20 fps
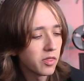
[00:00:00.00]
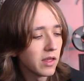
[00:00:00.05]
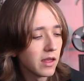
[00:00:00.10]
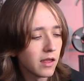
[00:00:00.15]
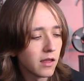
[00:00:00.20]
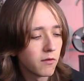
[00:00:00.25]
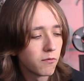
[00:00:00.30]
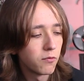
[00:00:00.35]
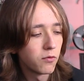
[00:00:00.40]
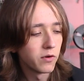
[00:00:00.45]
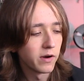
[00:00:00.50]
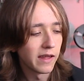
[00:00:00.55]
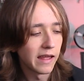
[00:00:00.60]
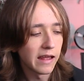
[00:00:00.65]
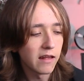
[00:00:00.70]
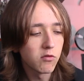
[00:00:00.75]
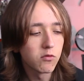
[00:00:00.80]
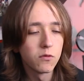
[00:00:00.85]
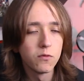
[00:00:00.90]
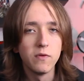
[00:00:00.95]
think for the
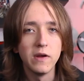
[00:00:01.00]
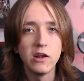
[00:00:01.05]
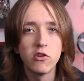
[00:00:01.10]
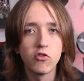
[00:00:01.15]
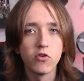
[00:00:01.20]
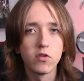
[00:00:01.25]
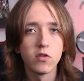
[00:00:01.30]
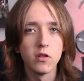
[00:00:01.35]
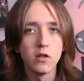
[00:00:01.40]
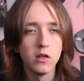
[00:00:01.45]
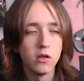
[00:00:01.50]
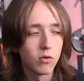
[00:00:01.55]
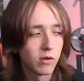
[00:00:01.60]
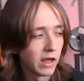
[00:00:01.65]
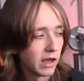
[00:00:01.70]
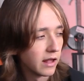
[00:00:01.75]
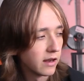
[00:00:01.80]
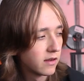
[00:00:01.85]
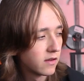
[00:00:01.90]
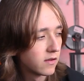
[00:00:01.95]
extra features you
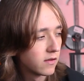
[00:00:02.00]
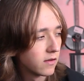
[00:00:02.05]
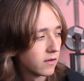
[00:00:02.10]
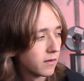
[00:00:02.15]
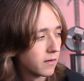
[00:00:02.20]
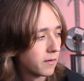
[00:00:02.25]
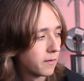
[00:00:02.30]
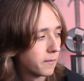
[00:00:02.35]
get,